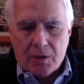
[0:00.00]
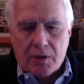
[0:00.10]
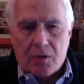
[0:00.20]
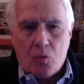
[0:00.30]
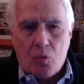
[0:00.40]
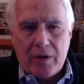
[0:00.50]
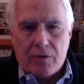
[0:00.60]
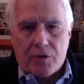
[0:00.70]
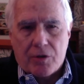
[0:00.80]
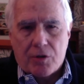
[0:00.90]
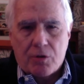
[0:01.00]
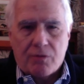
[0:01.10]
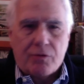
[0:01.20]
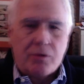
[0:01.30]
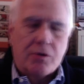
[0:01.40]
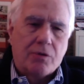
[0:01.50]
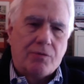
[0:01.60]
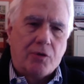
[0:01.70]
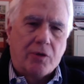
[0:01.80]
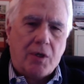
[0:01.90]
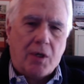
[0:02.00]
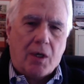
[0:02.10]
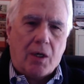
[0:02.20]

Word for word: on the uh, waiters and so forth, so forth.